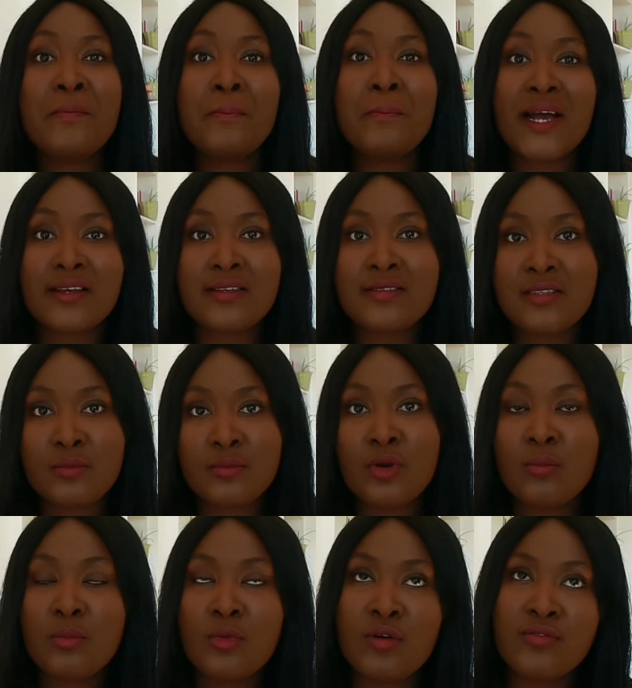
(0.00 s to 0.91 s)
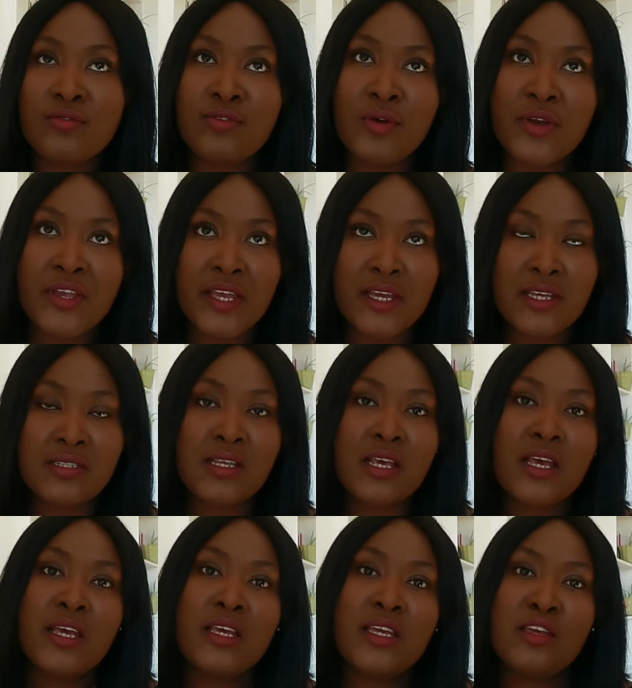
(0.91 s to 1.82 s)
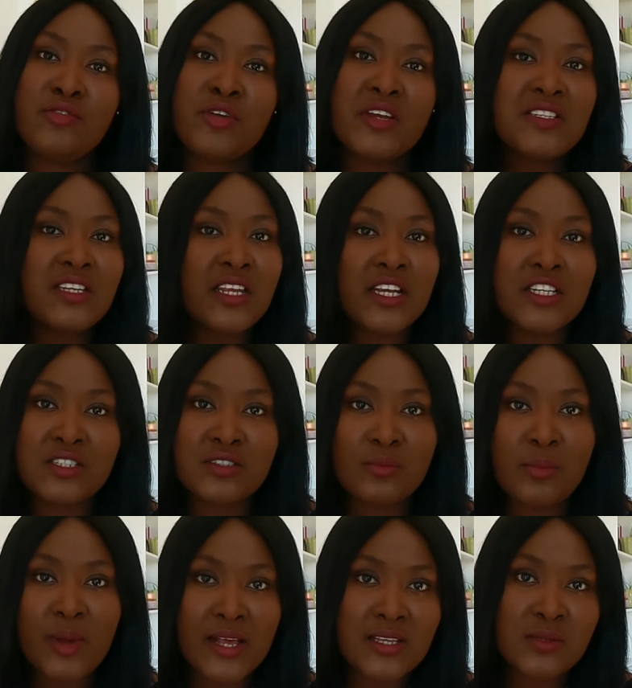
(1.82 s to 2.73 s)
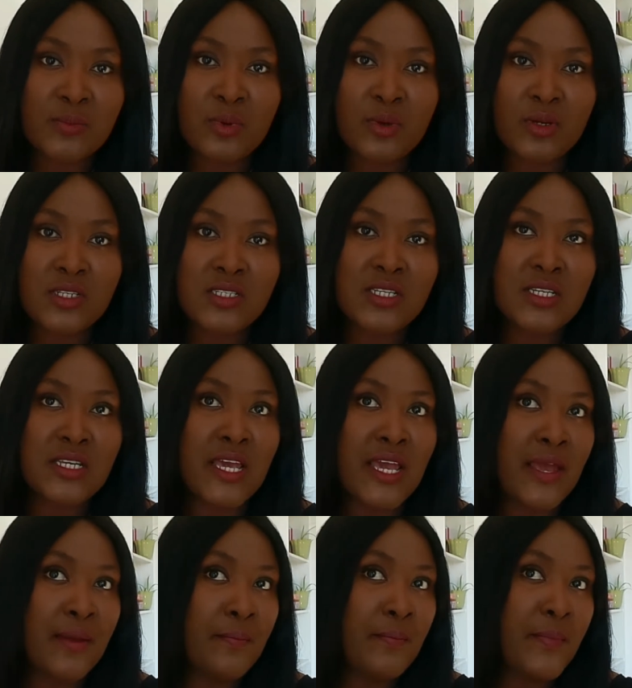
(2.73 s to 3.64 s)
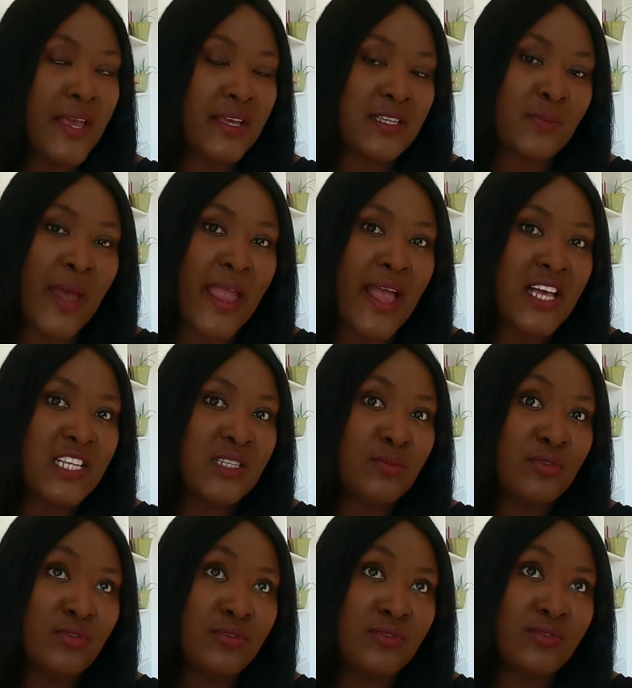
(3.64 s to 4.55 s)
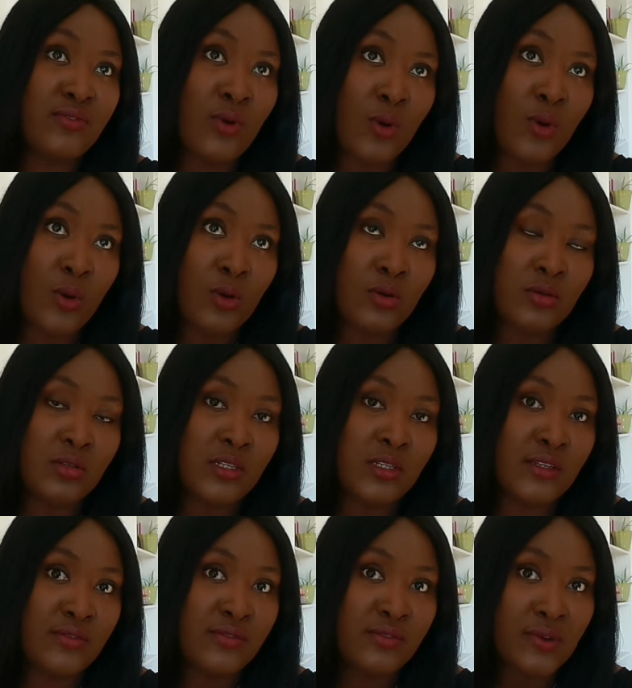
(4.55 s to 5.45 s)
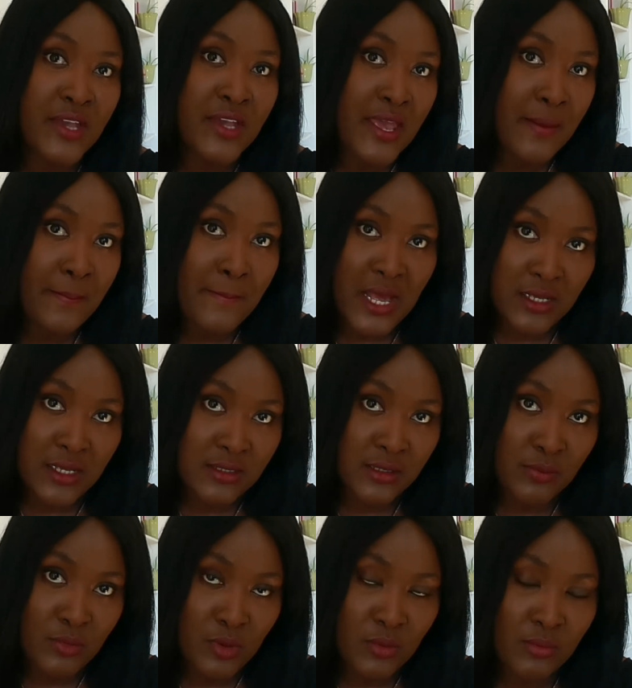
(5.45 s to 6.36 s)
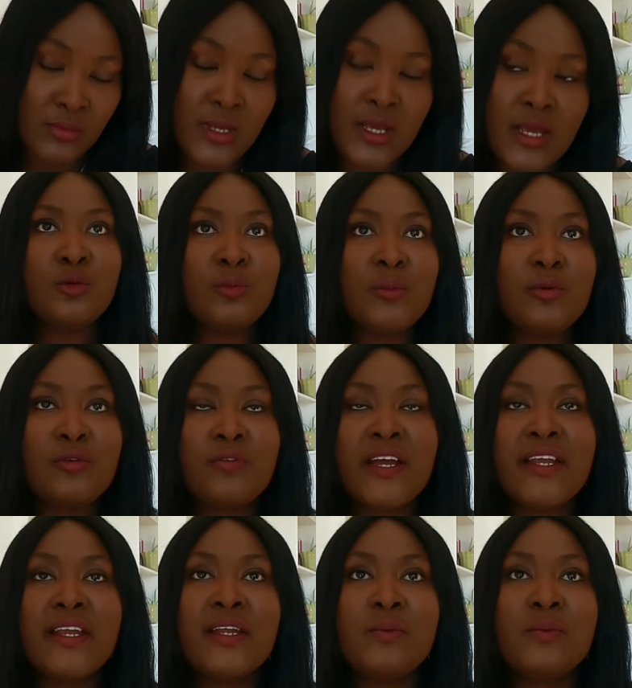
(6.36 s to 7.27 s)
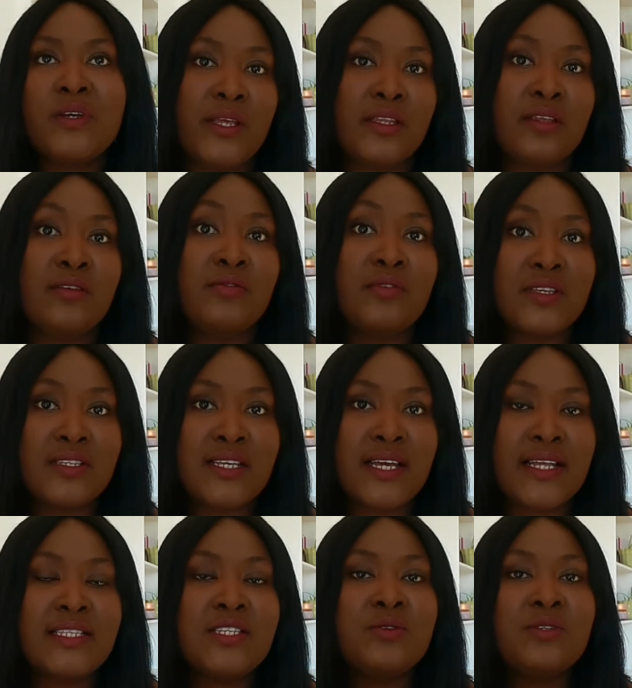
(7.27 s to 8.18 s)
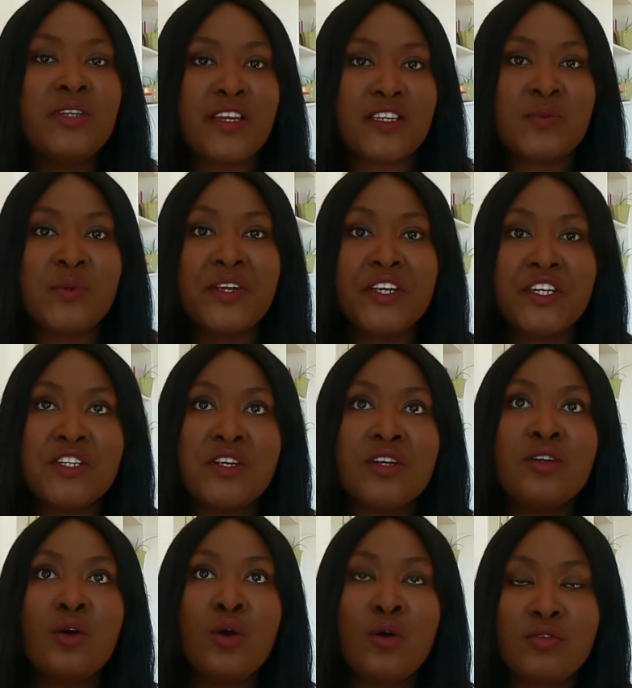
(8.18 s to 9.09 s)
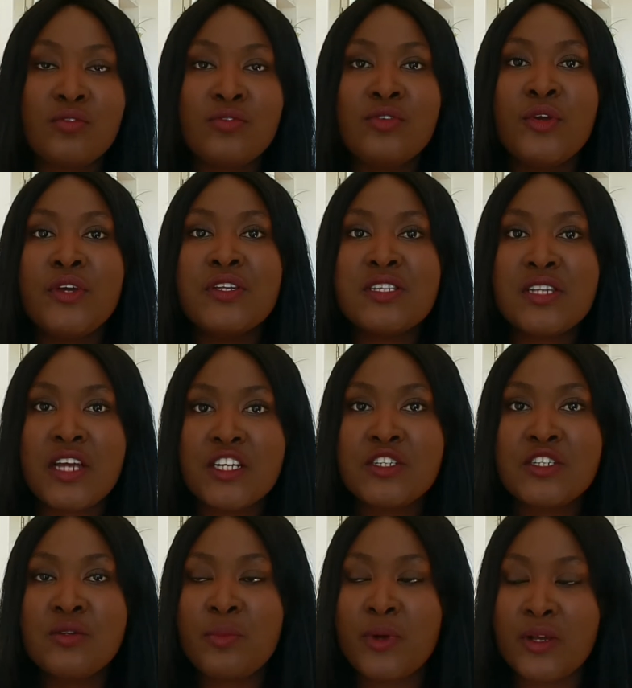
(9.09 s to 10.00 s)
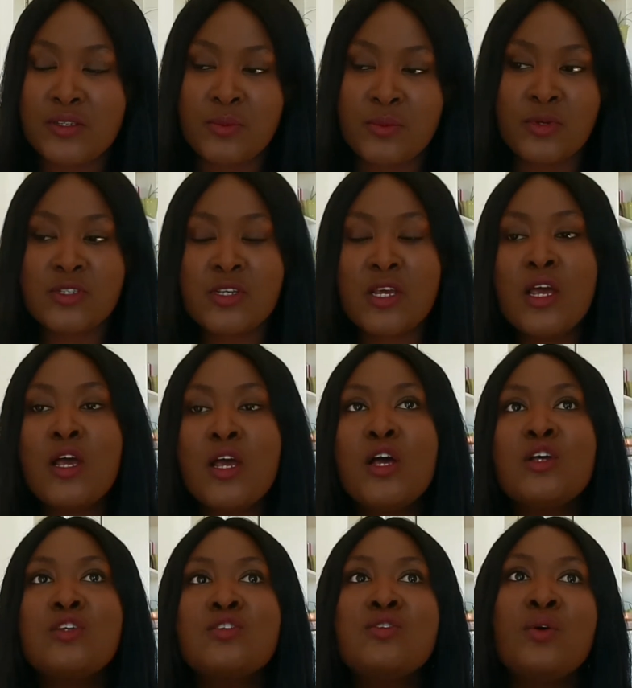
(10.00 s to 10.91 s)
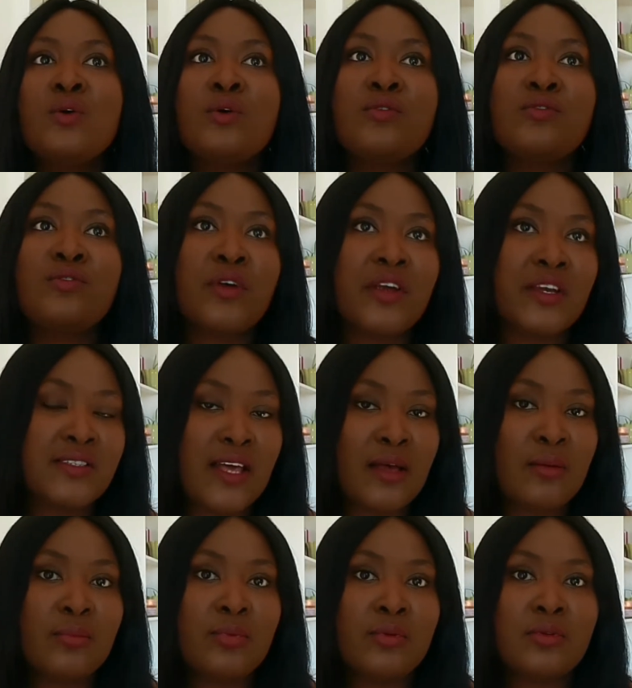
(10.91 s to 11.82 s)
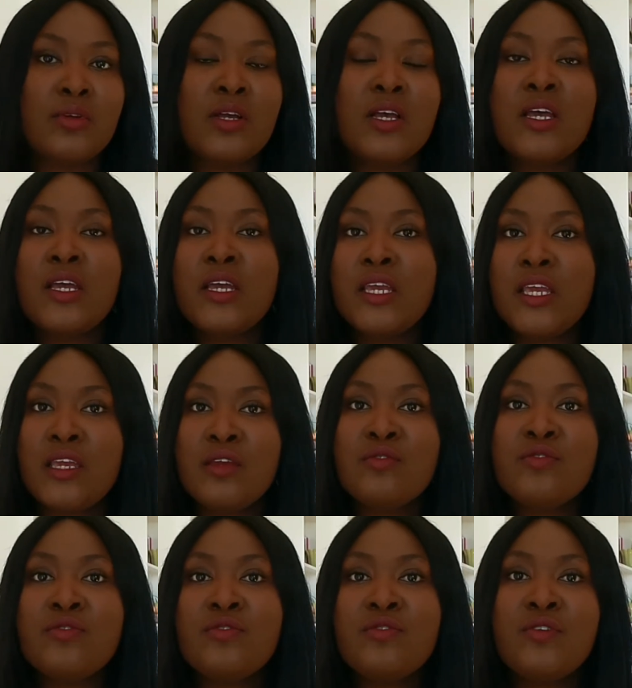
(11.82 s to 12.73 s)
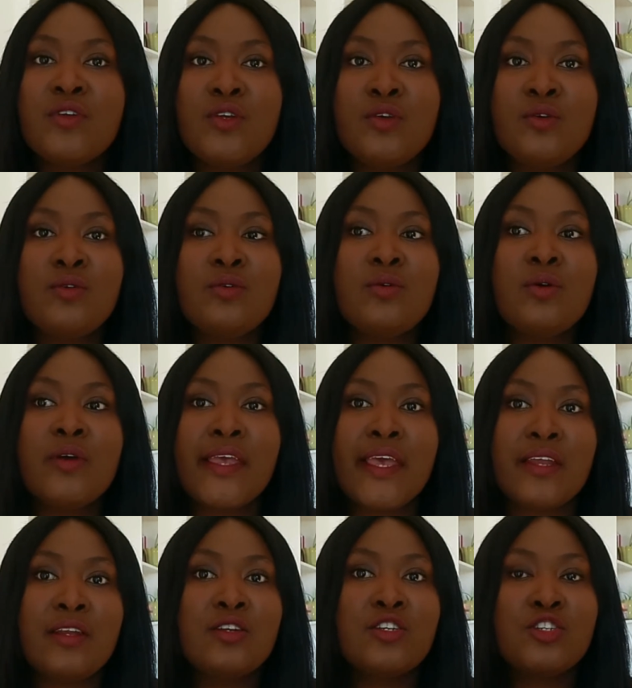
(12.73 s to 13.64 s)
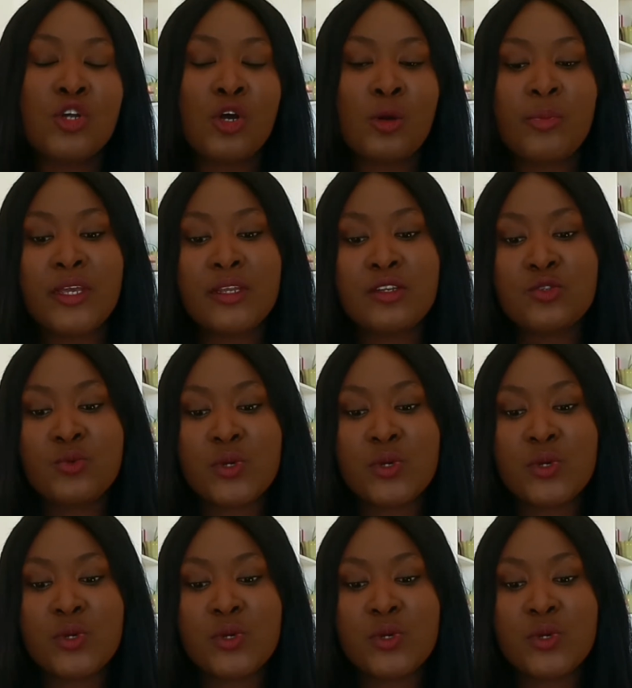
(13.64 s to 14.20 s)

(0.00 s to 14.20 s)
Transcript: a maximum of 4 years. If your international passport expires before the 4-year maximum, you'll be provided with a visa till the expiration of your international passport. So for example, if you get a job in